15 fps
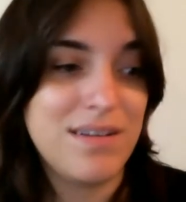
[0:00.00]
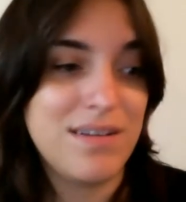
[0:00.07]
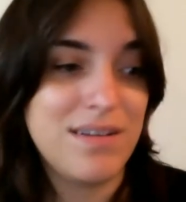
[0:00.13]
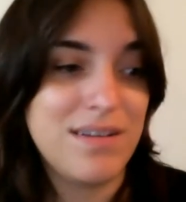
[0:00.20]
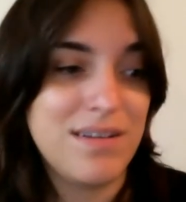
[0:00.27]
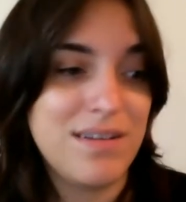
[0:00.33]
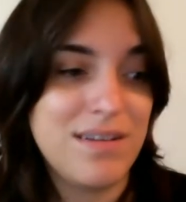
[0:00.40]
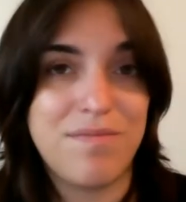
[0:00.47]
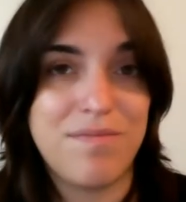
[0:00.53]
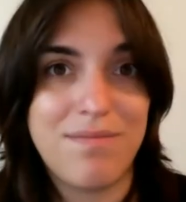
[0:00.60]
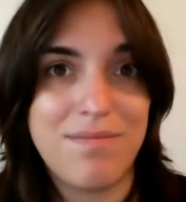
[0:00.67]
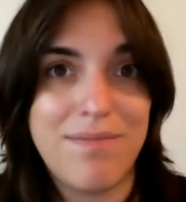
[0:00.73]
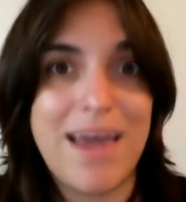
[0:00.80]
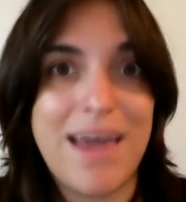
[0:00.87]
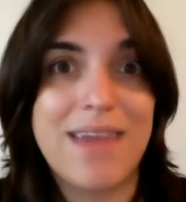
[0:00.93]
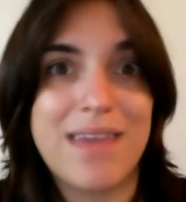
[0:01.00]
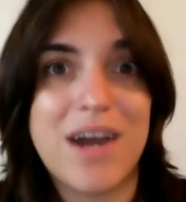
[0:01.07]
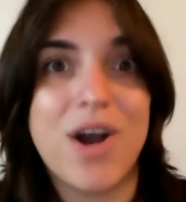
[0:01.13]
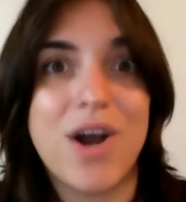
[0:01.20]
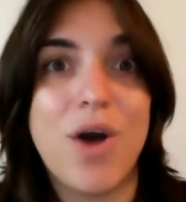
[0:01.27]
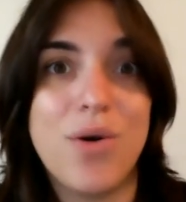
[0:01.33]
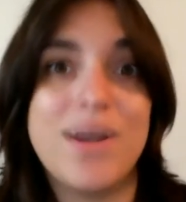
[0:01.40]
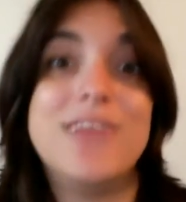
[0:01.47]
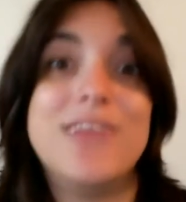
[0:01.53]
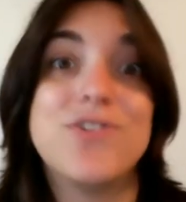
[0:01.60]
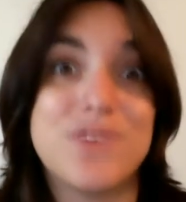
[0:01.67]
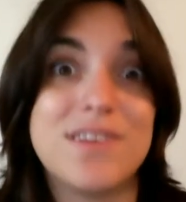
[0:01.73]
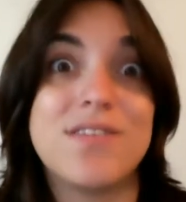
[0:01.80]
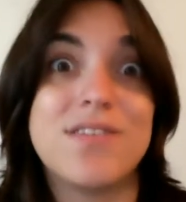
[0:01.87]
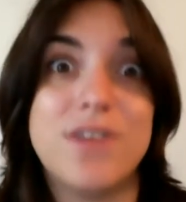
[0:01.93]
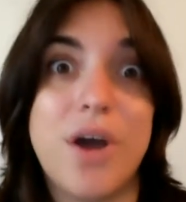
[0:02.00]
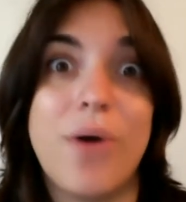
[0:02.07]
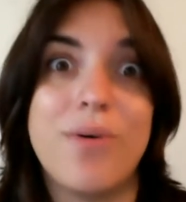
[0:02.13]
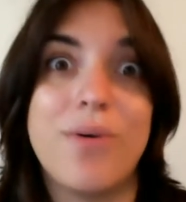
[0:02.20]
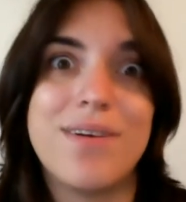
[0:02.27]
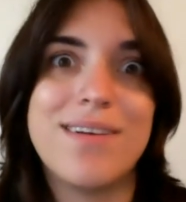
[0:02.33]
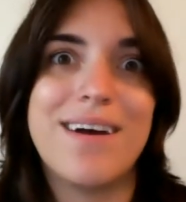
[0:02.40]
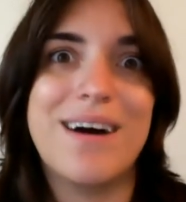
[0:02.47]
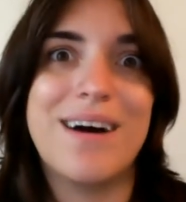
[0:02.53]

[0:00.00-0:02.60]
sort of make their own interests known.